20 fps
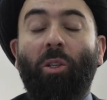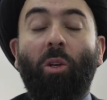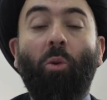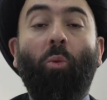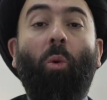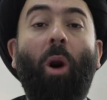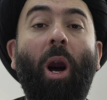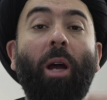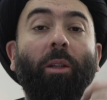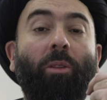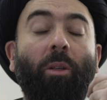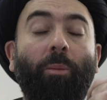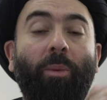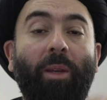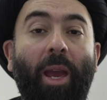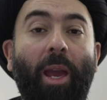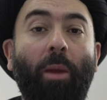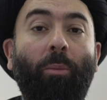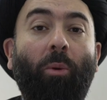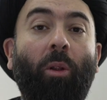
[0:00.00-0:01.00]
You want to
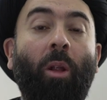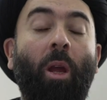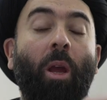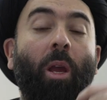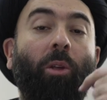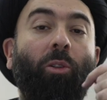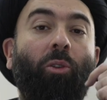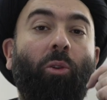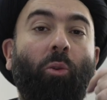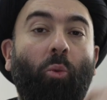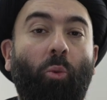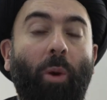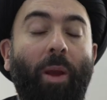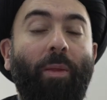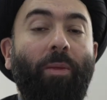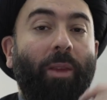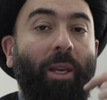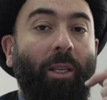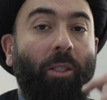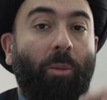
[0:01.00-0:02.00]
be able to
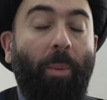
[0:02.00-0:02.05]
win these